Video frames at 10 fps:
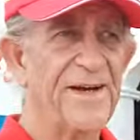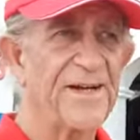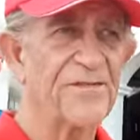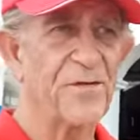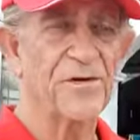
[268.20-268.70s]

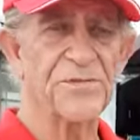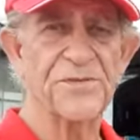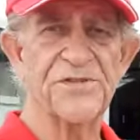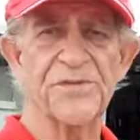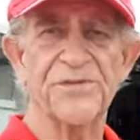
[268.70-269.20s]
And of course,
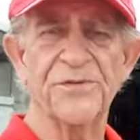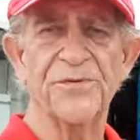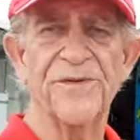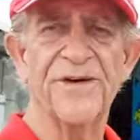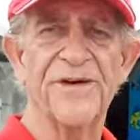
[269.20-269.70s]
we're still
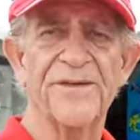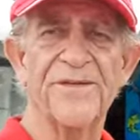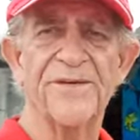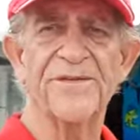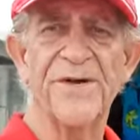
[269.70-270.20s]
doing
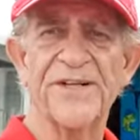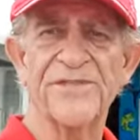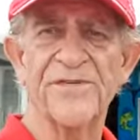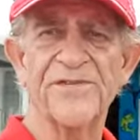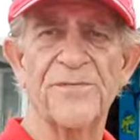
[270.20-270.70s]
the
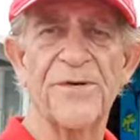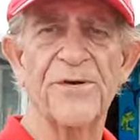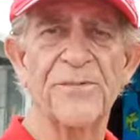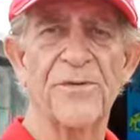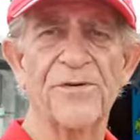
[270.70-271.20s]
transfers from the
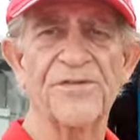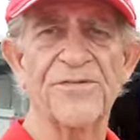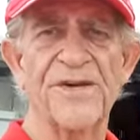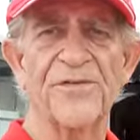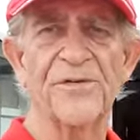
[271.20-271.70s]
airport, so
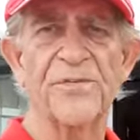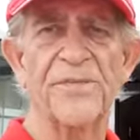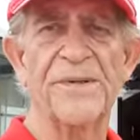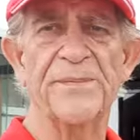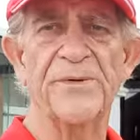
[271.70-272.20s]
if you have a group
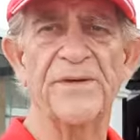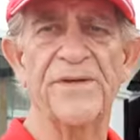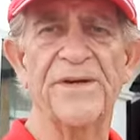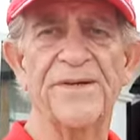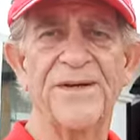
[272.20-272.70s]
of people
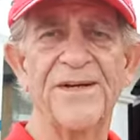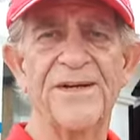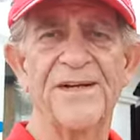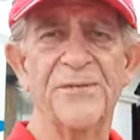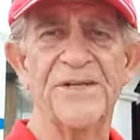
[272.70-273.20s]
and you
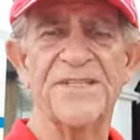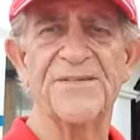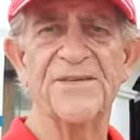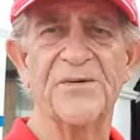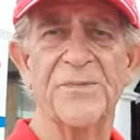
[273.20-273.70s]
want to
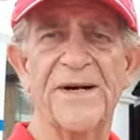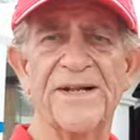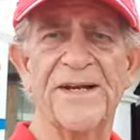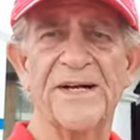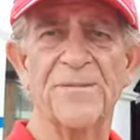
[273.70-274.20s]
save a little
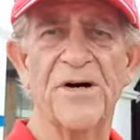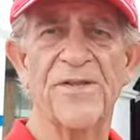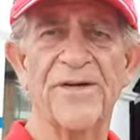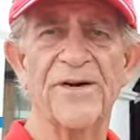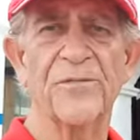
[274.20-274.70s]
money and get them
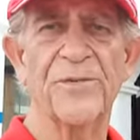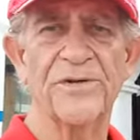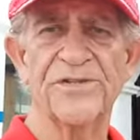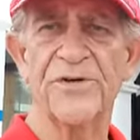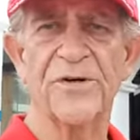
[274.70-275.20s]
all there,
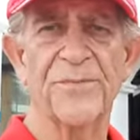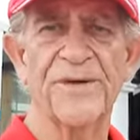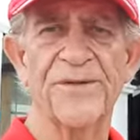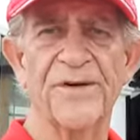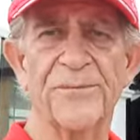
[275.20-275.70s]
we'll show up
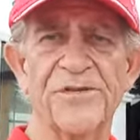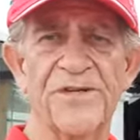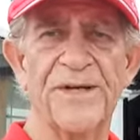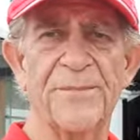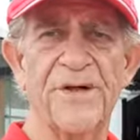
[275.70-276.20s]
right there, put
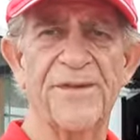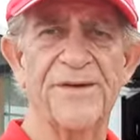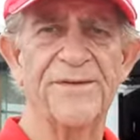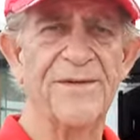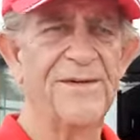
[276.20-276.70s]
your name on
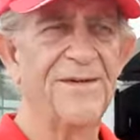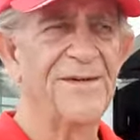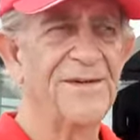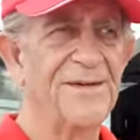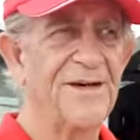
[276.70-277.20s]

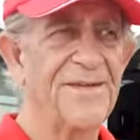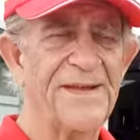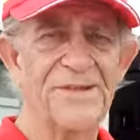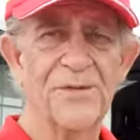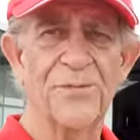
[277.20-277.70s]

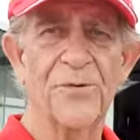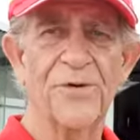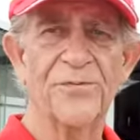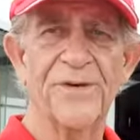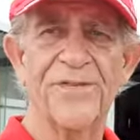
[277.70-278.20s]
that little
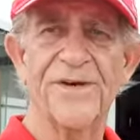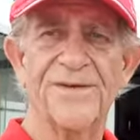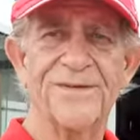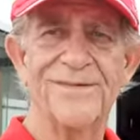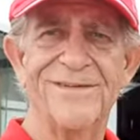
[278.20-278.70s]
board with
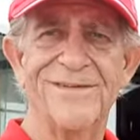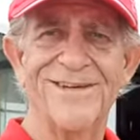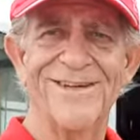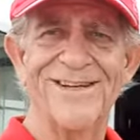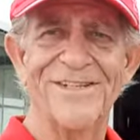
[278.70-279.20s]

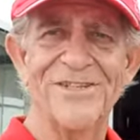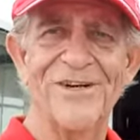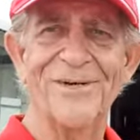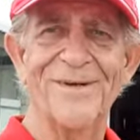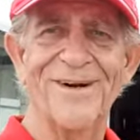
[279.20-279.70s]
as you're
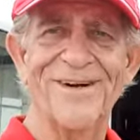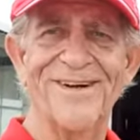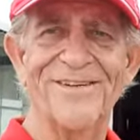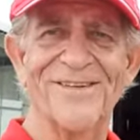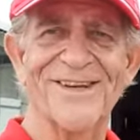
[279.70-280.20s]
coming out
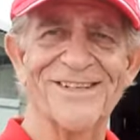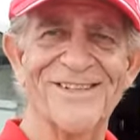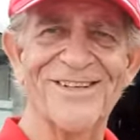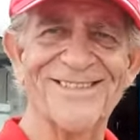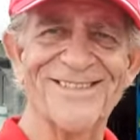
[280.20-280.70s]
and everything,
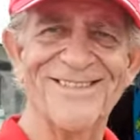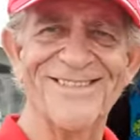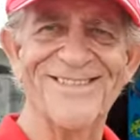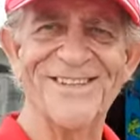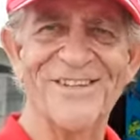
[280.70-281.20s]
so
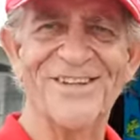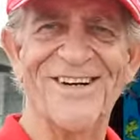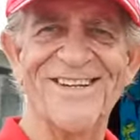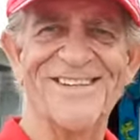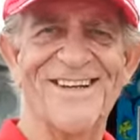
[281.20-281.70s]
that's all
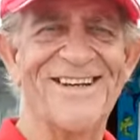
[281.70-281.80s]
right.